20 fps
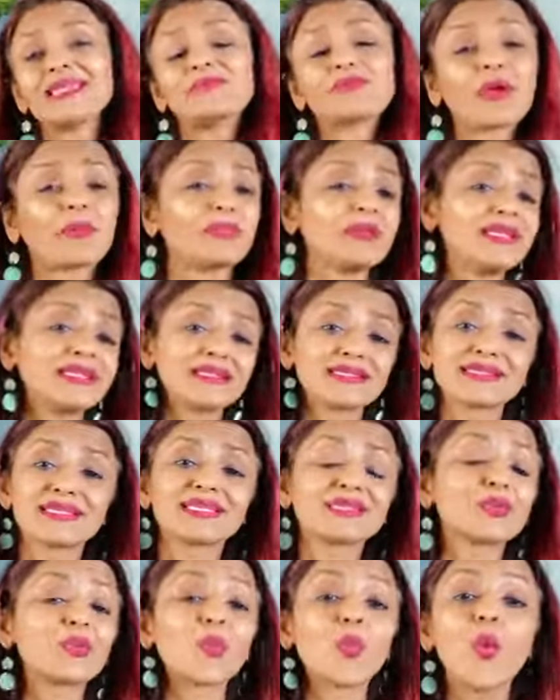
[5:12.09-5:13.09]
and he probably does
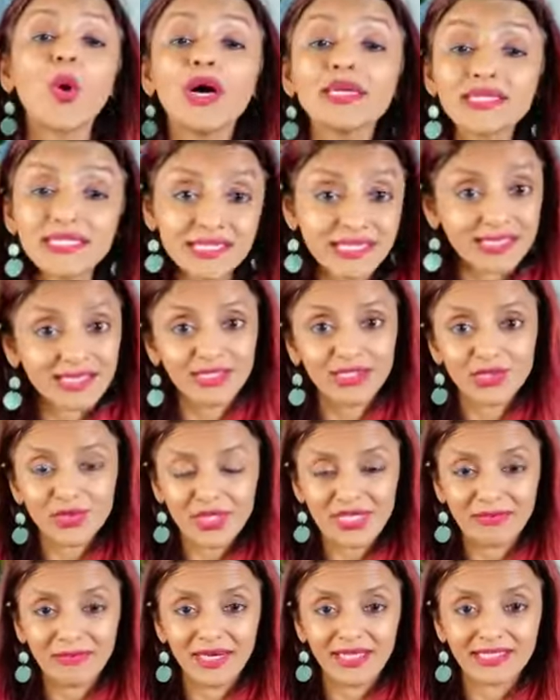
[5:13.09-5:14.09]
this once in
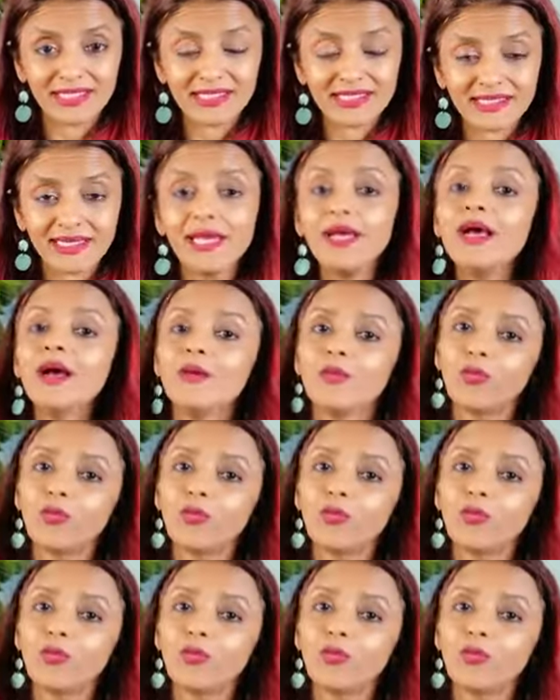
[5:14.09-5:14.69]
three months.